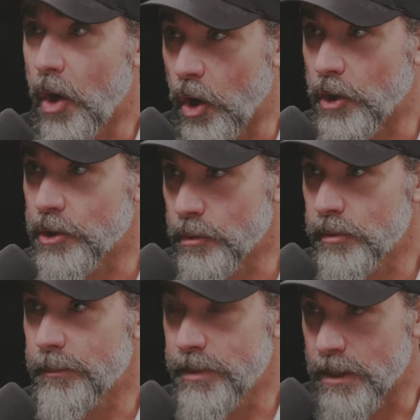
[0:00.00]
are
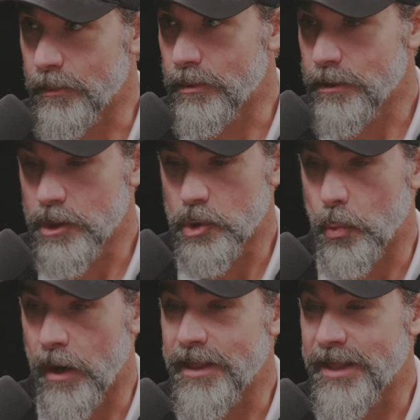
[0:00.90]
you the people you
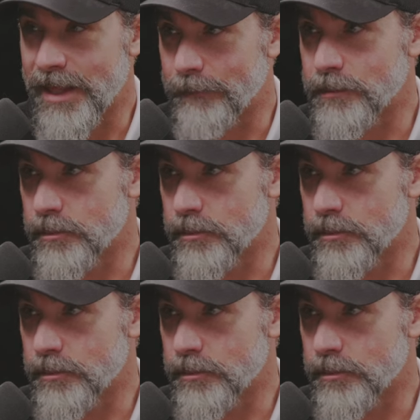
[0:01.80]
want them